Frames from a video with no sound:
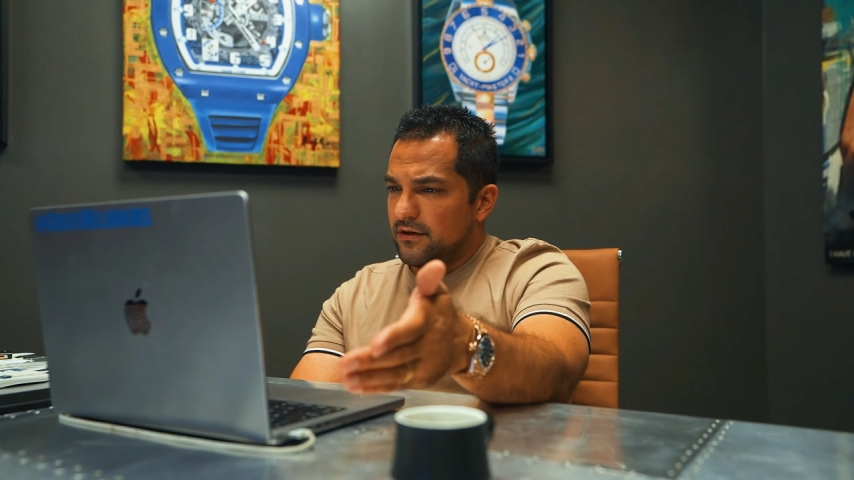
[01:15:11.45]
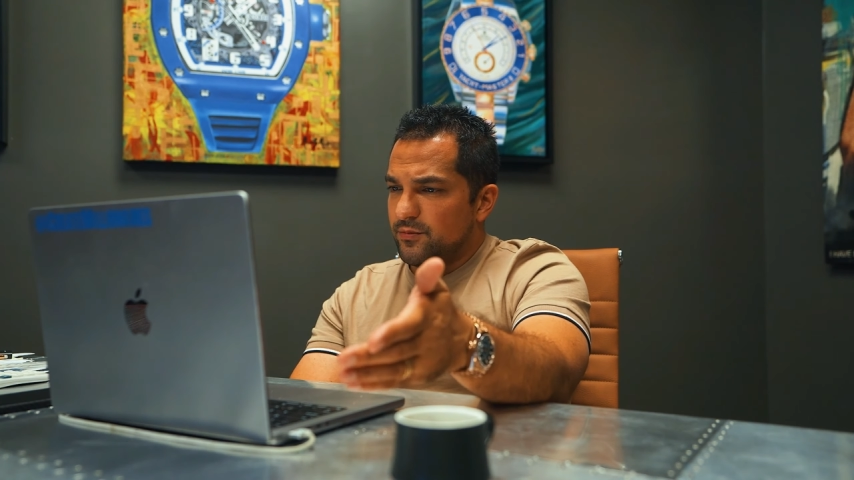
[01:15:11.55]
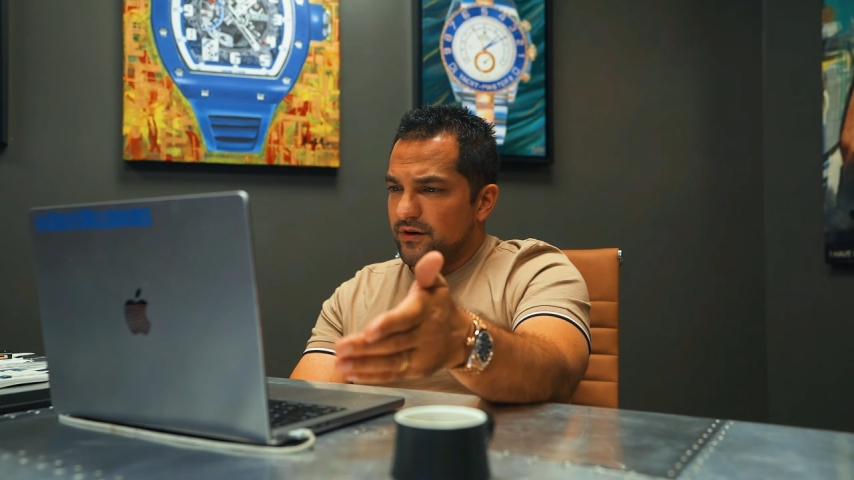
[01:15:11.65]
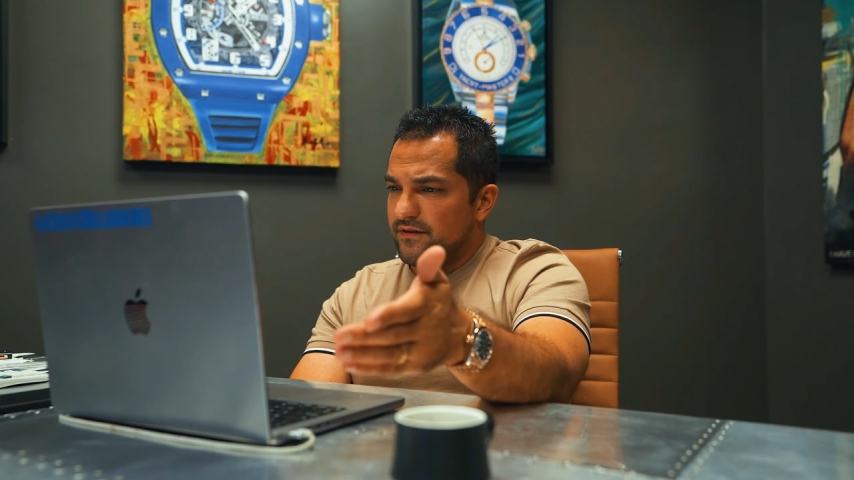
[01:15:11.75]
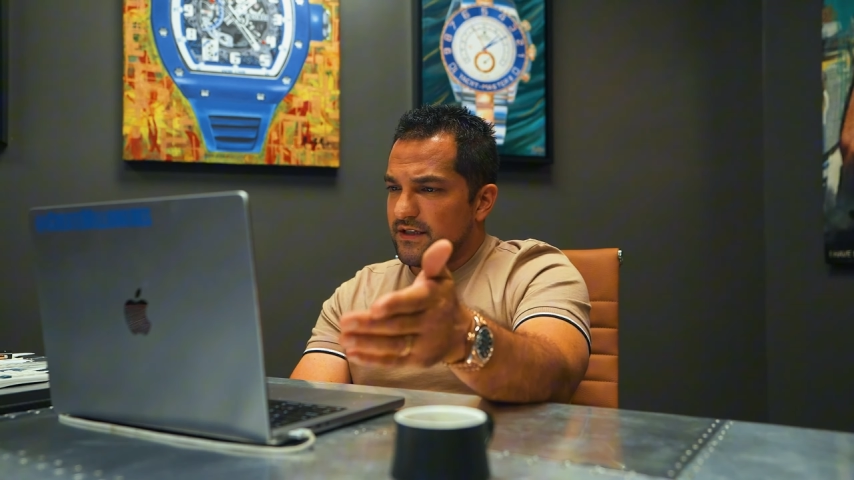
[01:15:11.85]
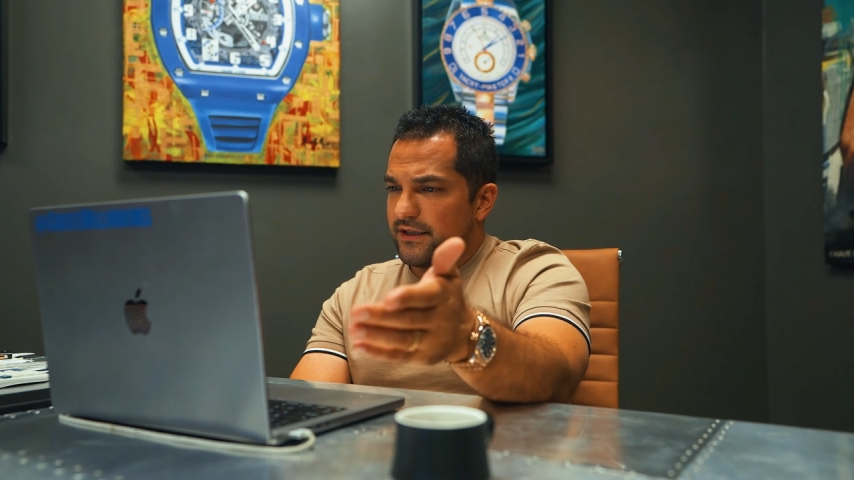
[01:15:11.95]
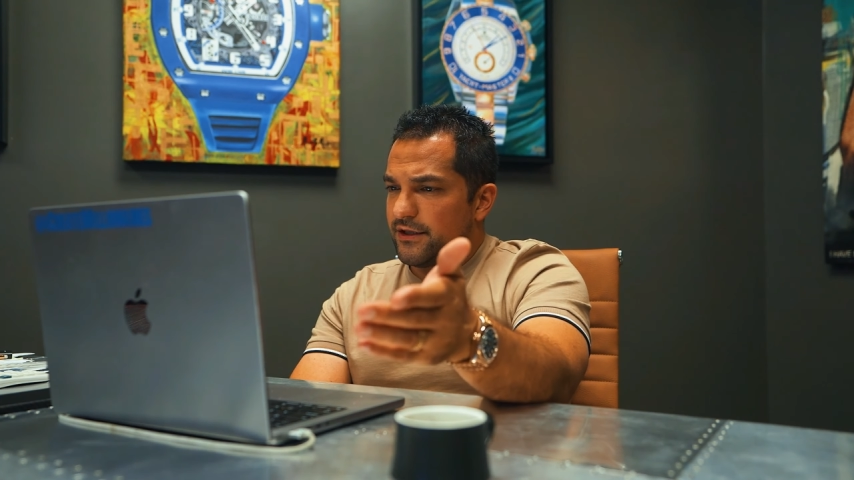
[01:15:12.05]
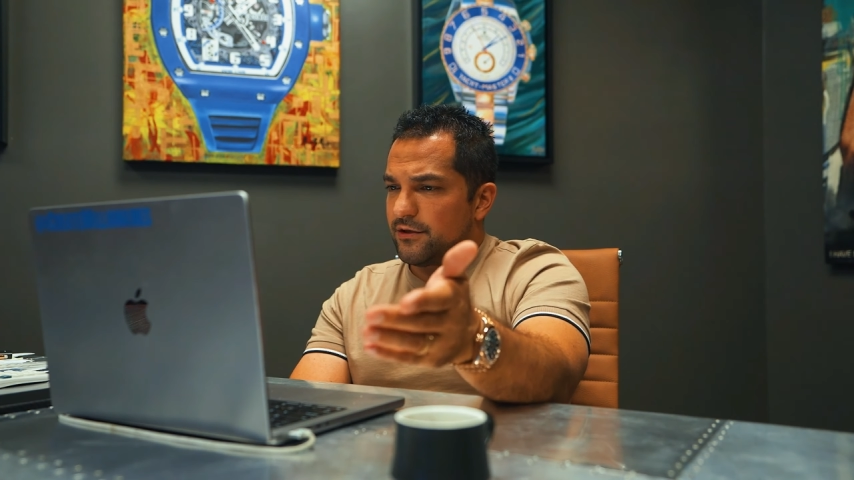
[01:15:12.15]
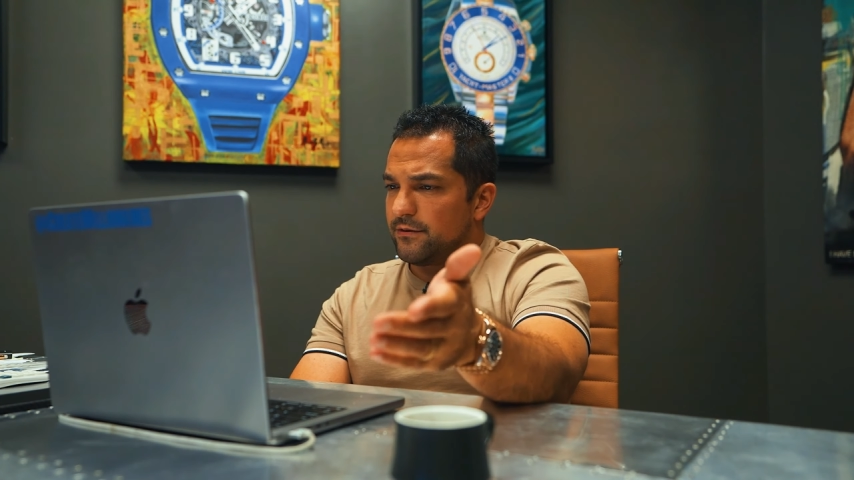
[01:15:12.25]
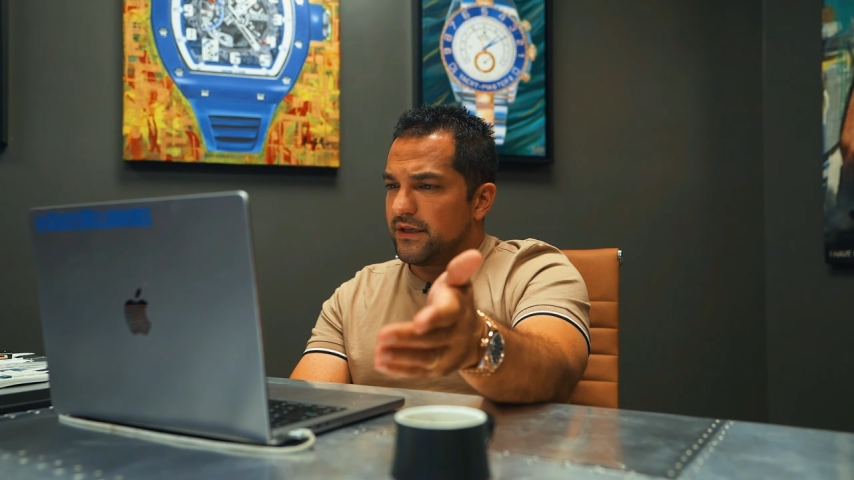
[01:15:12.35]
Previously
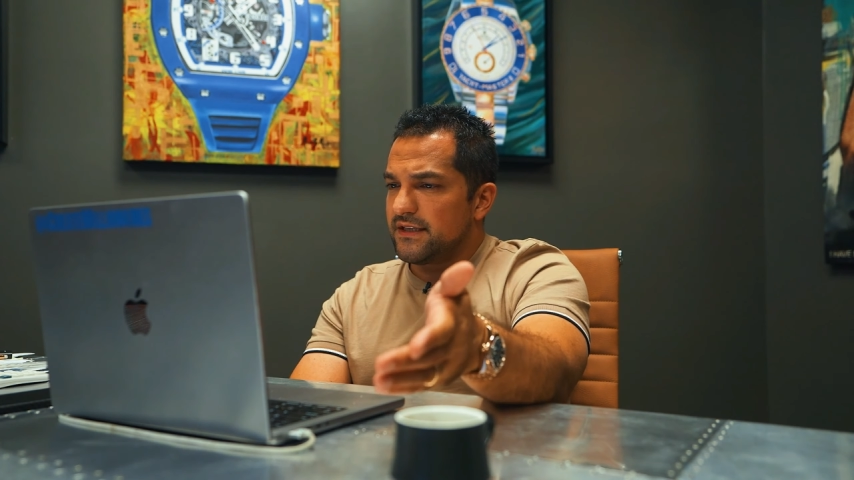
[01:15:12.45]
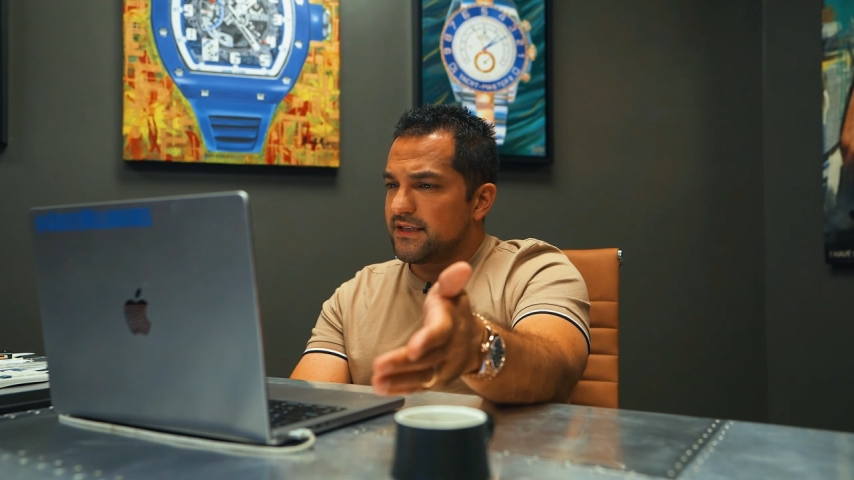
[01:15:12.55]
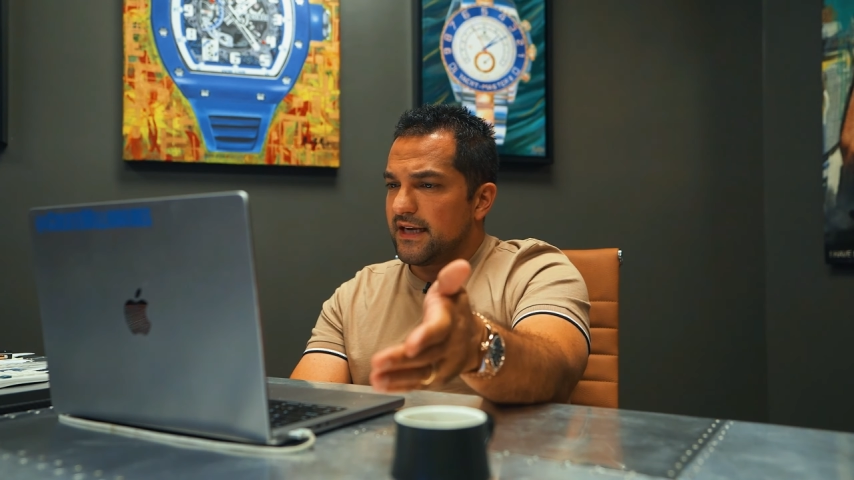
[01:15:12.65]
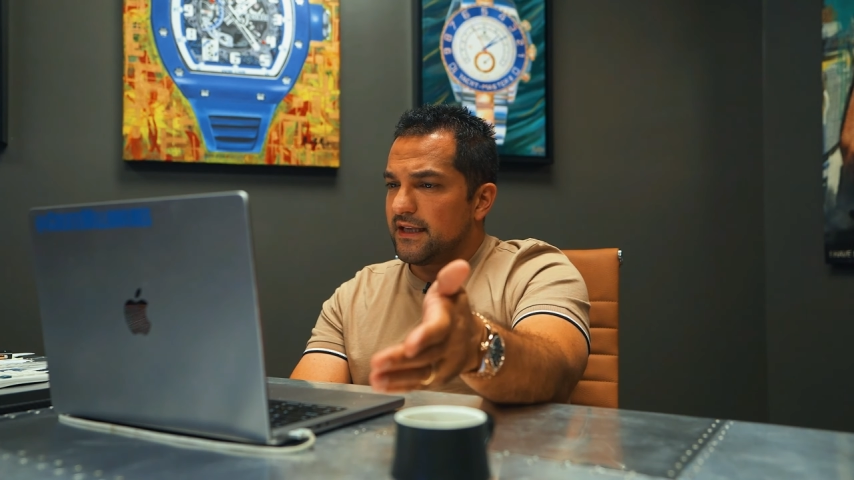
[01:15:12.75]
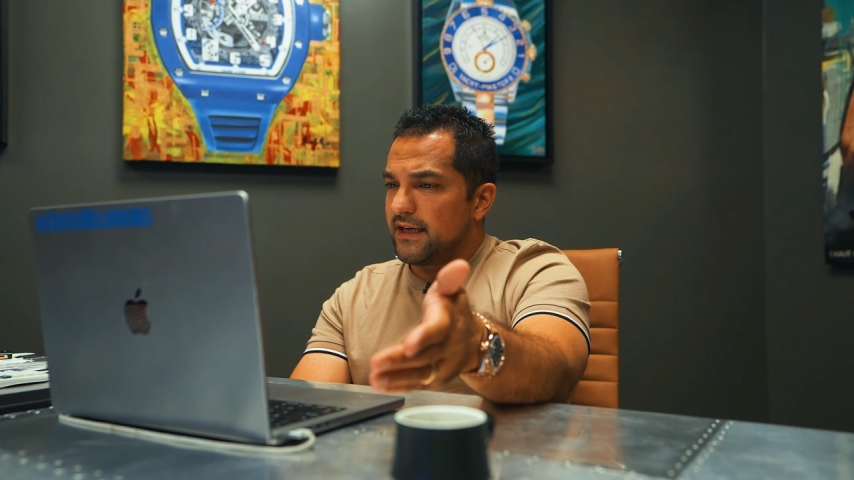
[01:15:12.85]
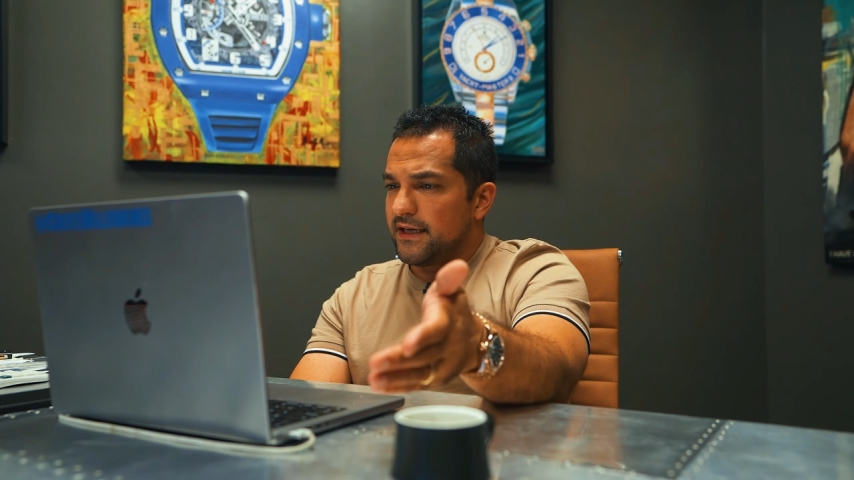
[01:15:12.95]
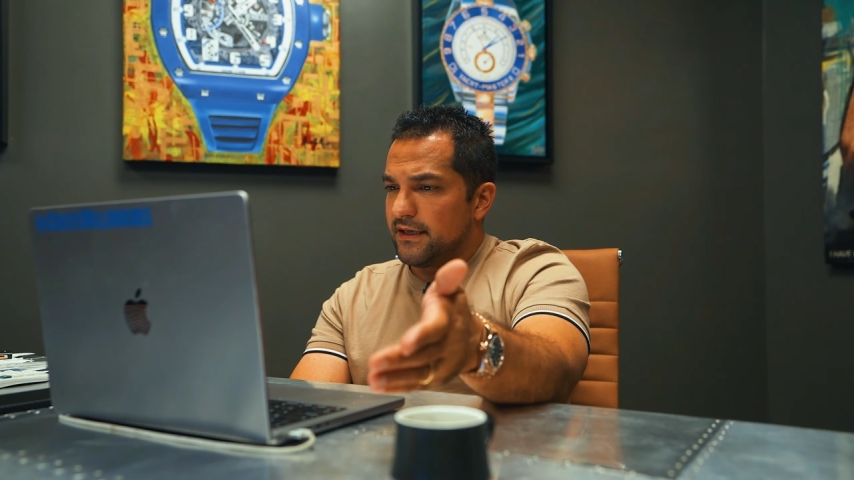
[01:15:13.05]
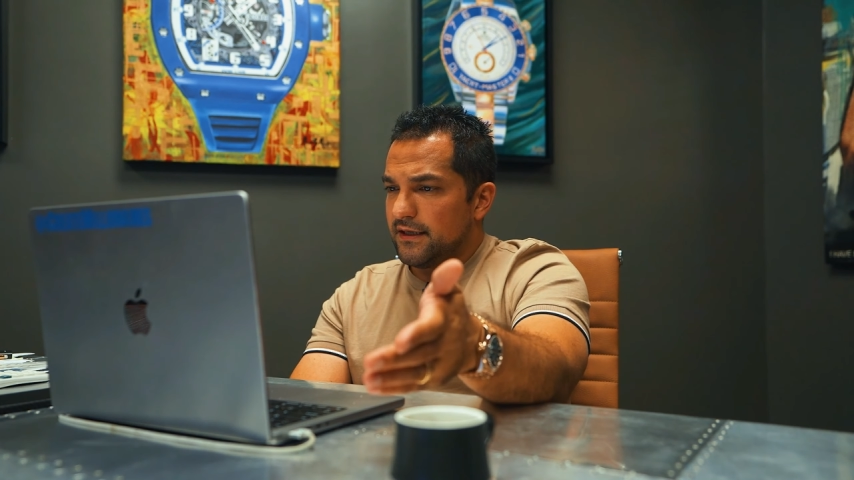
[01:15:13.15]
the Koreans in LA,